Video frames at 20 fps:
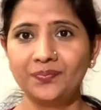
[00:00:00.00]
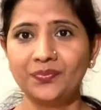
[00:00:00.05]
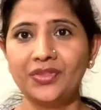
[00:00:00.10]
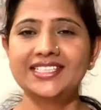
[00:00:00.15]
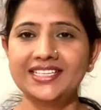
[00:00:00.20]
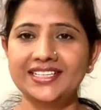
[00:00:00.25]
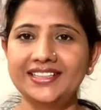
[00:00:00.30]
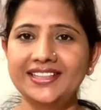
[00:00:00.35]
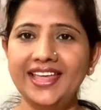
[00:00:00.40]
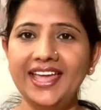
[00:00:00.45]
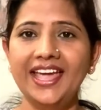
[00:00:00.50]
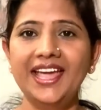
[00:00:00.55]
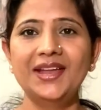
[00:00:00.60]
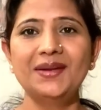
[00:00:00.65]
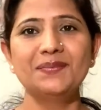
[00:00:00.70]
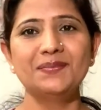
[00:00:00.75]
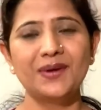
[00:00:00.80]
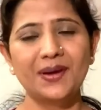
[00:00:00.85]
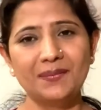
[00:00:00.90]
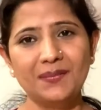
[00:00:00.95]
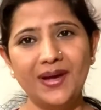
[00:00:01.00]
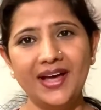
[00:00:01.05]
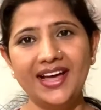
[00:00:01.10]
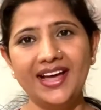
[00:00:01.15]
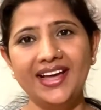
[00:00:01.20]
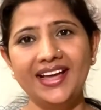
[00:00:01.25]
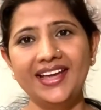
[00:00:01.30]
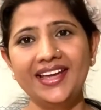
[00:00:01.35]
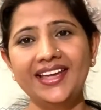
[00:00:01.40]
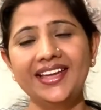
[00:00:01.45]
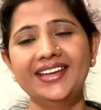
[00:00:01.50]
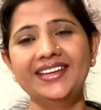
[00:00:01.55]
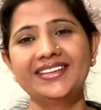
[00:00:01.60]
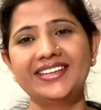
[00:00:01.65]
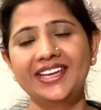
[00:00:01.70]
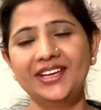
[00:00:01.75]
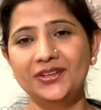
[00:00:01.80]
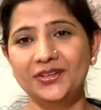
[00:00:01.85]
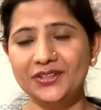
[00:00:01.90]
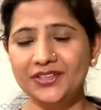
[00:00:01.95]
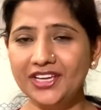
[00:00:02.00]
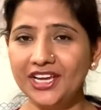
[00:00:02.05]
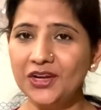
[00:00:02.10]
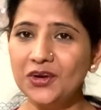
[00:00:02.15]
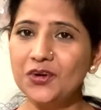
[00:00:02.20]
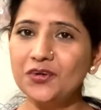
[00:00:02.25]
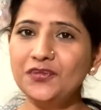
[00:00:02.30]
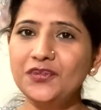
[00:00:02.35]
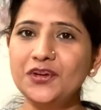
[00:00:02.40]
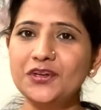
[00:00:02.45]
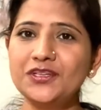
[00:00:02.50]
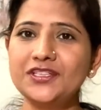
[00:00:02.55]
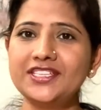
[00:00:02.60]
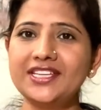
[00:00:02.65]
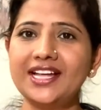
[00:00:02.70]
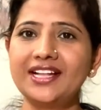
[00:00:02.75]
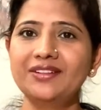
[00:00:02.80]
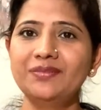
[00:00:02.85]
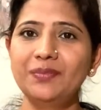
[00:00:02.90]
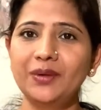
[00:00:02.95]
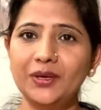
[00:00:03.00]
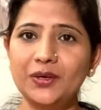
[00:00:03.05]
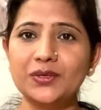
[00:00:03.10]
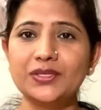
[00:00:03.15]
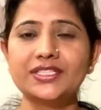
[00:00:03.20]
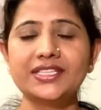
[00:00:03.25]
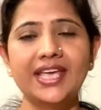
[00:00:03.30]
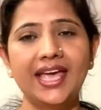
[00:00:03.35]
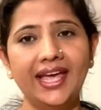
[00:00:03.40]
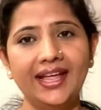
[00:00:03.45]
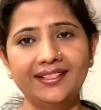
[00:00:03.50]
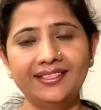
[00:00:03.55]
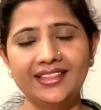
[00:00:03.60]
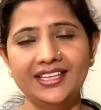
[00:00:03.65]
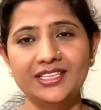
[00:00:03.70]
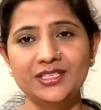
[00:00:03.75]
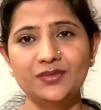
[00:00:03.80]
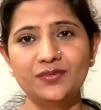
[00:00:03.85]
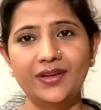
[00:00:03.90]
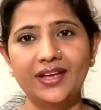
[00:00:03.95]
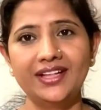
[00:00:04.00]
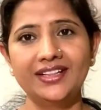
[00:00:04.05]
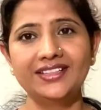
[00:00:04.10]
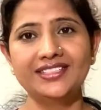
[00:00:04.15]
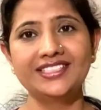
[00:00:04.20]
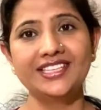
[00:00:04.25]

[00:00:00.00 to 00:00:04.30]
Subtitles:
Till then, bye-bye. Take good care of yourself because health is wealth.